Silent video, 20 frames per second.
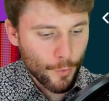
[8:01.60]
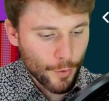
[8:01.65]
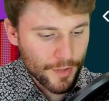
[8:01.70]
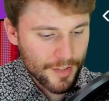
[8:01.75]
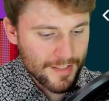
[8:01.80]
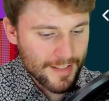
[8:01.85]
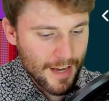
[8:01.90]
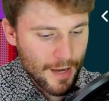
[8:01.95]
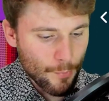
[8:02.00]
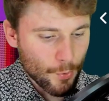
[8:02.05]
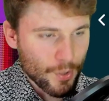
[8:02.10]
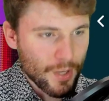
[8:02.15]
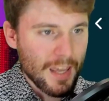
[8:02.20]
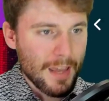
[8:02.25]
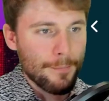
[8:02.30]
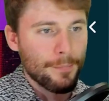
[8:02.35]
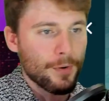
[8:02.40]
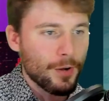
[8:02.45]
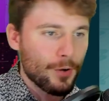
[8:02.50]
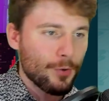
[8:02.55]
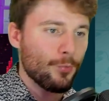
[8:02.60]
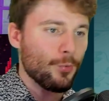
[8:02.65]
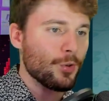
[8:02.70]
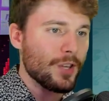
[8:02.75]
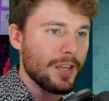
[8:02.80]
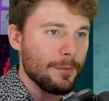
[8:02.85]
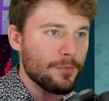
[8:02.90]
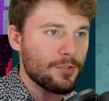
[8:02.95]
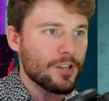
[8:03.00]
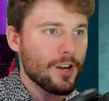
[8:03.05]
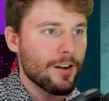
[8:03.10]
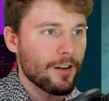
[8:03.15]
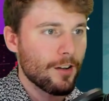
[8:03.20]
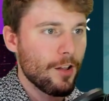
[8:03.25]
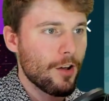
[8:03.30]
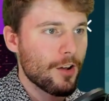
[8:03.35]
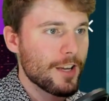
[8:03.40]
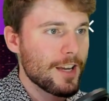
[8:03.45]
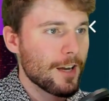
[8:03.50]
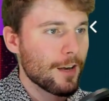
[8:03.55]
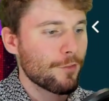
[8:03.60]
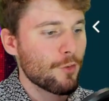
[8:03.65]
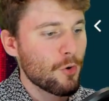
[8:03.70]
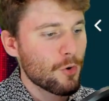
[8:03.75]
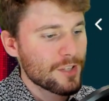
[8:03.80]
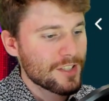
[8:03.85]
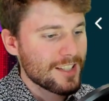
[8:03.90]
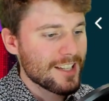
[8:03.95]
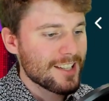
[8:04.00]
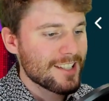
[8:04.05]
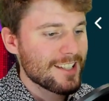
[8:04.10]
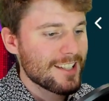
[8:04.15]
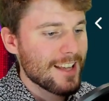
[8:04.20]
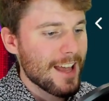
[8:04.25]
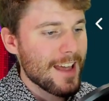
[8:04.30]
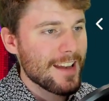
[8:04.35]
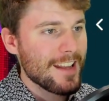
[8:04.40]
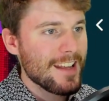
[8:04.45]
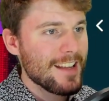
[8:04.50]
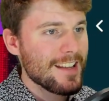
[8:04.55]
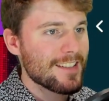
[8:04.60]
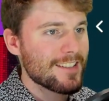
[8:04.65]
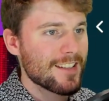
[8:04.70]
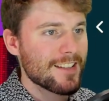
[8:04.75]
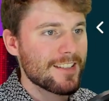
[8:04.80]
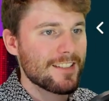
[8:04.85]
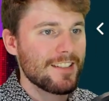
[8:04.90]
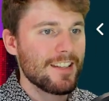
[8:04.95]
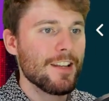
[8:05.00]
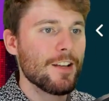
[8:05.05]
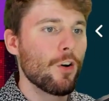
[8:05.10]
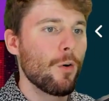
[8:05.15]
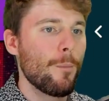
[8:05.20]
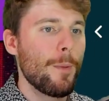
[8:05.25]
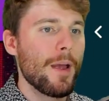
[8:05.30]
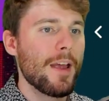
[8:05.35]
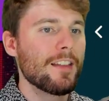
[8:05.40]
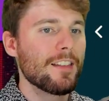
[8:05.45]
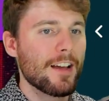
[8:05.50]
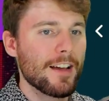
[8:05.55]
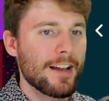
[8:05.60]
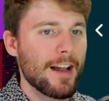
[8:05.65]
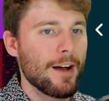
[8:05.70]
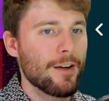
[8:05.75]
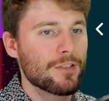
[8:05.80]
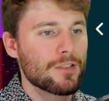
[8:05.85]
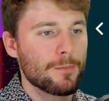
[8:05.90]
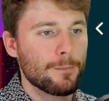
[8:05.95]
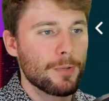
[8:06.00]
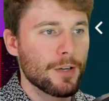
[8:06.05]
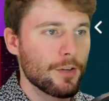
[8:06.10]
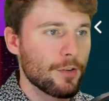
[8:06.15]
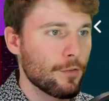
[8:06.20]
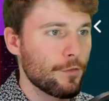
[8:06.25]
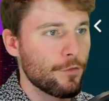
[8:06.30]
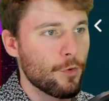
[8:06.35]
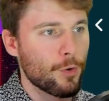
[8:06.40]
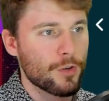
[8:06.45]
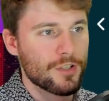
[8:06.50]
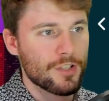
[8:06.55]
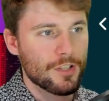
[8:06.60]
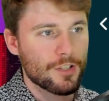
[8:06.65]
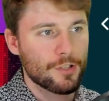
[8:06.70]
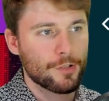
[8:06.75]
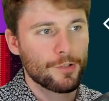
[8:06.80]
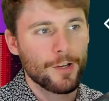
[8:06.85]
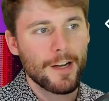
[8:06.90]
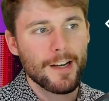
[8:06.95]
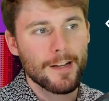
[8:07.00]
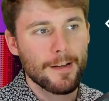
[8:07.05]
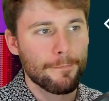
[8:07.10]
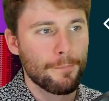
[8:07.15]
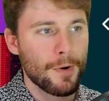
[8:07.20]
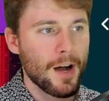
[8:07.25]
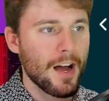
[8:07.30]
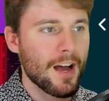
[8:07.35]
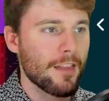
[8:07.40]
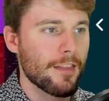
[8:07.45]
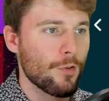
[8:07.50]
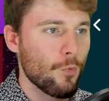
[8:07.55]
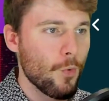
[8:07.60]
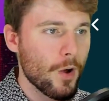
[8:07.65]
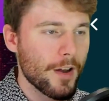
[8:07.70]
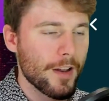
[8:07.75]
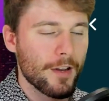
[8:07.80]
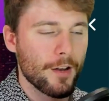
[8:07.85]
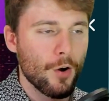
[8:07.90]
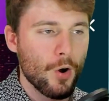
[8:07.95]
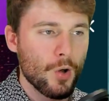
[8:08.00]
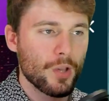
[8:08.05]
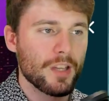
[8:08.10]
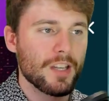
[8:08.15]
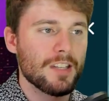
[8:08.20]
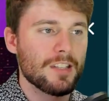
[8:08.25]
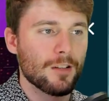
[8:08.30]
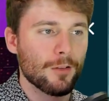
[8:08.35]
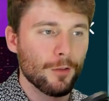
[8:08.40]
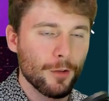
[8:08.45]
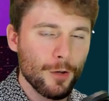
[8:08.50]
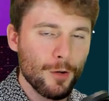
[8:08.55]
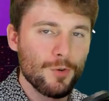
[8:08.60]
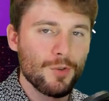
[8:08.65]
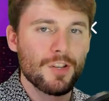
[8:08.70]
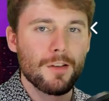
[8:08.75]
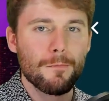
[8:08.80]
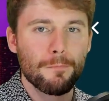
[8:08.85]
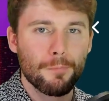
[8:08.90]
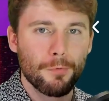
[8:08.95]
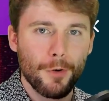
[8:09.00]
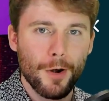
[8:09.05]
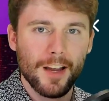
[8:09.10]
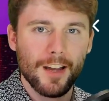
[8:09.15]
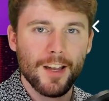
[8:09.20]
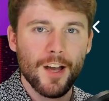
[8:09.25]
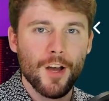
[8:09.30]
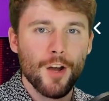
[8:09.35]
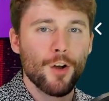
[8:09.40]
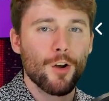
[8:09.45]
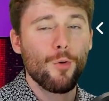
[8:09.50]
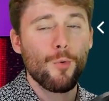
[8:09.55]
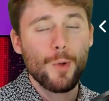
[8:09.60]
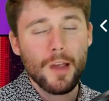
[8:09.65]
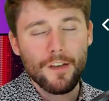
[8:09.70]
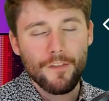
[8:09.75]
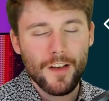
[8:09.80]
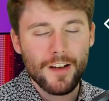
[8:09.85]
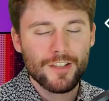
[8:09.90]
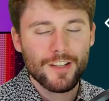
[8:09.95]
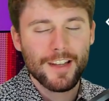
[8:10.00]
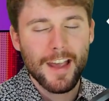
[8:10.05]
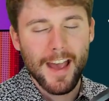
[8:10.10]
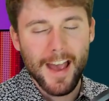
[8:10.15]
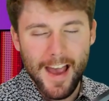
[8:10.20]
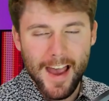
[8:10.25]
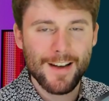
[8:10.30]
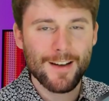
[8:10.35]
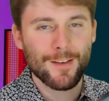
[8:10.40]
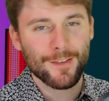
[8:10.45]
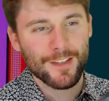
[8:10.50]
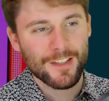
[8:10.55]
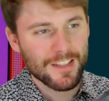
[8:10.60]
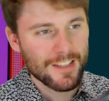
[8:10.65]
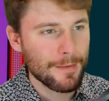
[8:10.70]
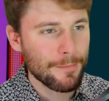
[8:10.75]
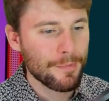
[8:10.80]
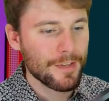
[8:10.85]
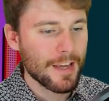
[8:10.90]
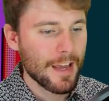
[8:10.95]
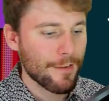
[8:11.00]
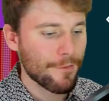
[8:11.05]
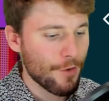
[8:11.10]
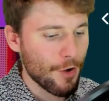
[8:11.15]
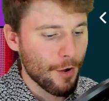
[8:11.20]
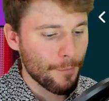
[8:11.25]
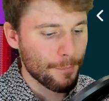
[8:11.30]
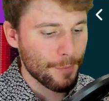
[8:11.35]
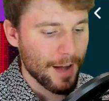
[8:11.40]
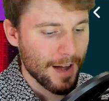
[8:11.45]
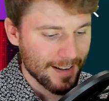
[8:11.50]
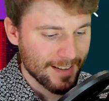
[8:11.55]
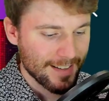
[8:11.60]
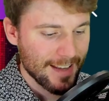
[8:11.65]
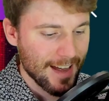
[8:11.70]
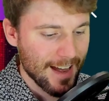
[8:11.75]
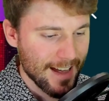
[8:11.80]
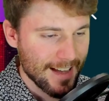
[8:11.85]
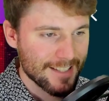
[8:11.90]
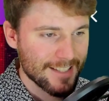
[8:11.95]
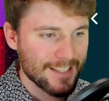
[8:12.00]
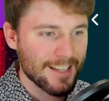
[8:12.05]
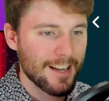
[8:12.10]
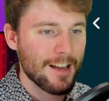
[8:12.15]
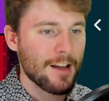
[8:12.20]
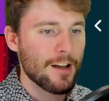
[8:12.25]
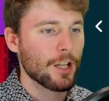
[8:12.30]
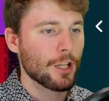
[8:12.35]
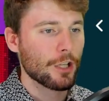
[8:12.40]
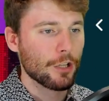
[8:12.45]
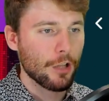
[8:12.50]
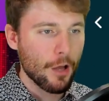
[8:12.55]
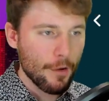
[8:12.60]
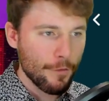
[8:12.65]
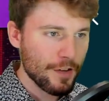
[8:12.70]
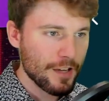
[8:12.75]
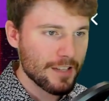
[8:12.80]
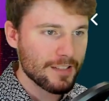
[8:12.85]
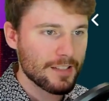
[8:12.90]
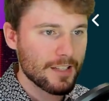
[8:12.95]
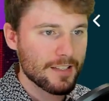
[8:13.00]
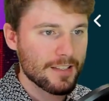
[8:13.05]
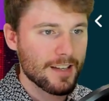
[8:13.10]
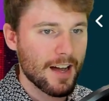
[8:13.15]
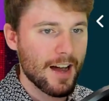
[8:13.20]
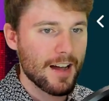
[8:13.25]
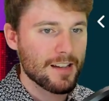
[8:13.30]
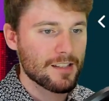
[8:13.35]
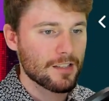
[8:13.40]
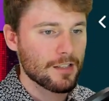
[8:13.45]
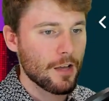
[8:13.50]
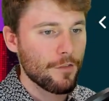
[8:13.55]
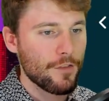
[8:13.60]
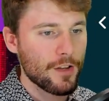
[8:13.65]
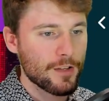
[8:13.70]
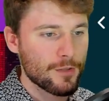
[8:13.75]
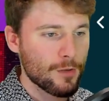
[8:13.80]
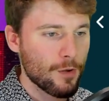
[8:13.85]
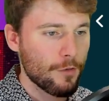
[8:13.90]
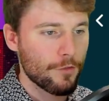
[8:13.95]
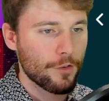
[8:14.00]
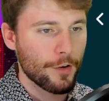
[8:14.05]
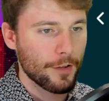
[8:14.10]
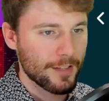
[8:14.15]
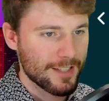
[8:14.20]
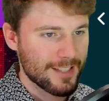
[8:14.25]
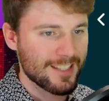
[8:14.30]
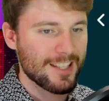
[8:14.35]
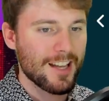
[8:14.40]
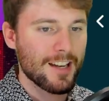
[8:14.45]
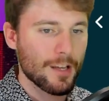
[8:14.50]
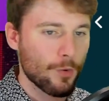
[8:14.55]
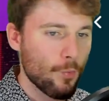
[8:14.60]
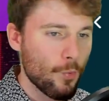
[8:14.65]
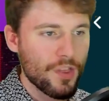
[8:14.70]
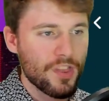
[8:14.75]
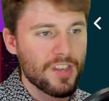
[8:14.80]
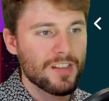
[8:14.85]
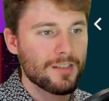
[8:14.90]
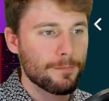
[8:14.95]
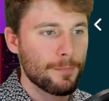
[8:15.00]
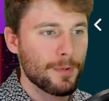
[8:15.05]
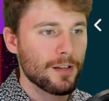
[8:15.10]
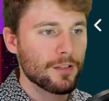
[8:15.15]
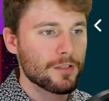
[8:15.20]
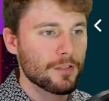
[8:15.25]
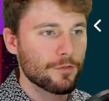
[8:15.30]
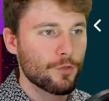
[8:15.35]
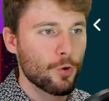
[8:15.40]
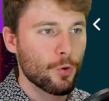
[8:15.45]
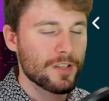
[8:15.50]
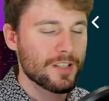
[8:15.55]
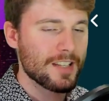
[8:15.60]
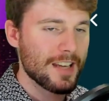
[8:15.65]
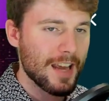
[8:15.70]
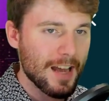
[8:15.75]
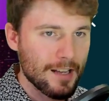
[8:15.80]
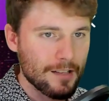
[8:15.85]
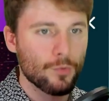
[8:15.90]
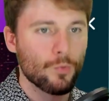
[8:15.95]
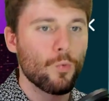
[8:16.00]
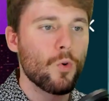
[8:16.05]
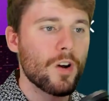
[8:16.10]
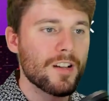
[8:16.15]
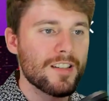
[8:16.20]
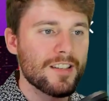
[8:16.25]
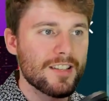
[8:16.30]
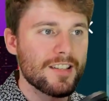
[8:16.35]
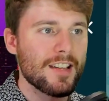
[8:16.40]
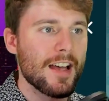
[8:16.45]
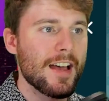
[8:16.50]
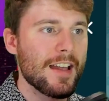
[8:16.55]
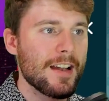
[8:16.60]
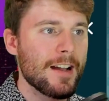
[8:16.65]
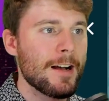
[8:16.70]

set, we'll keep chugging along here. Of course, this set is the SEAGULL Bay Lighthouse Imperial Fortress, created by the one and only DELUSIONB, who we have actually had on the CPA-fol podcast. Love his designs, love his overall aesthetic with his builds. Of course, he has one set